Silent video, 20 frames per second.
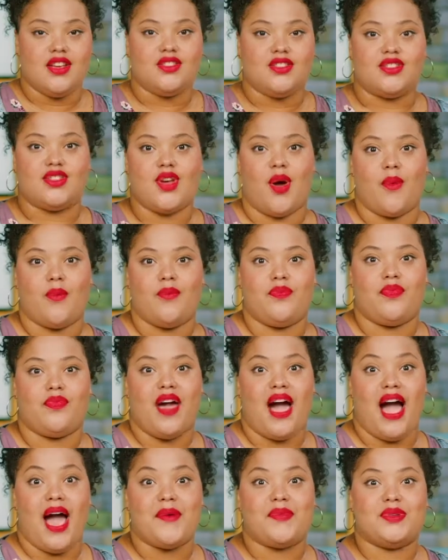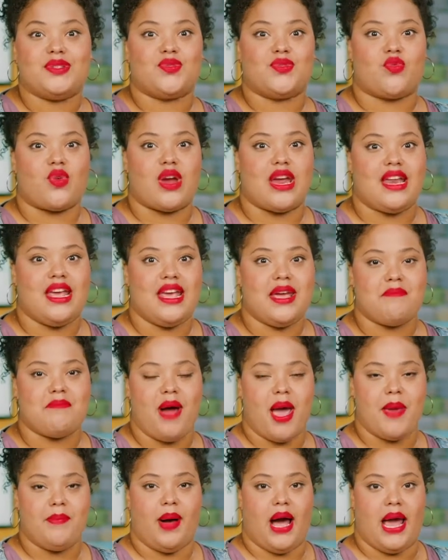So, I was reading in
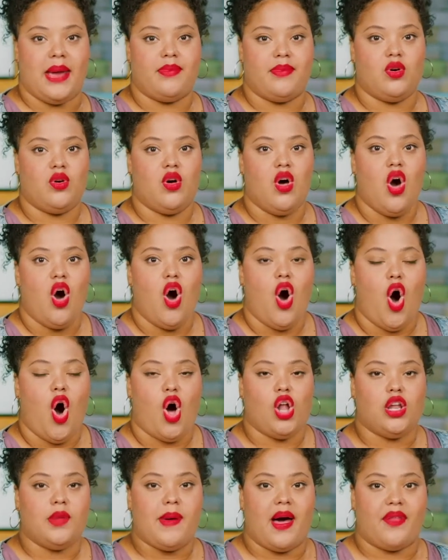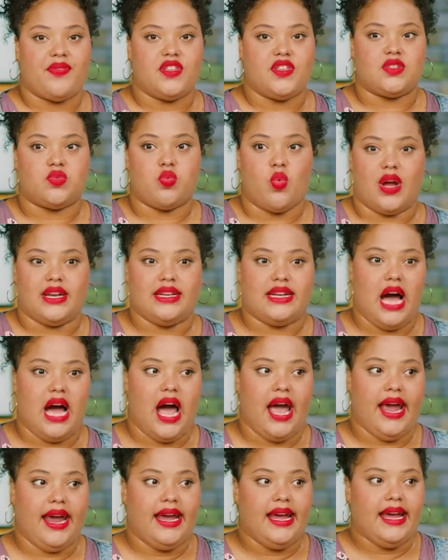my Bible all about this one
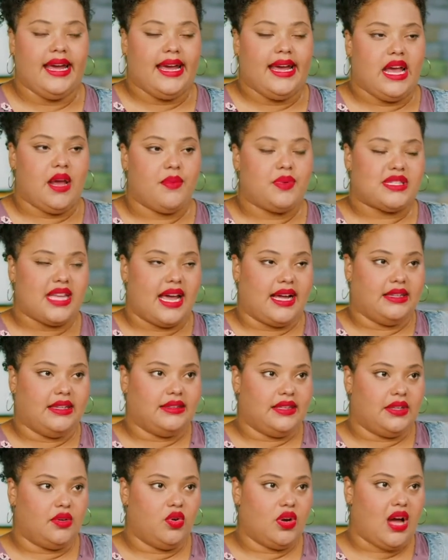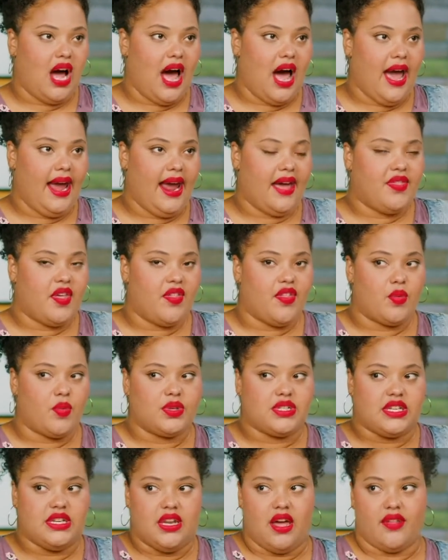guy. He was like a little guy, and then there
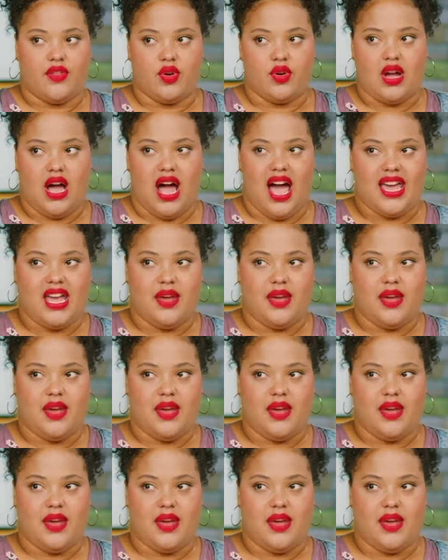was another guy.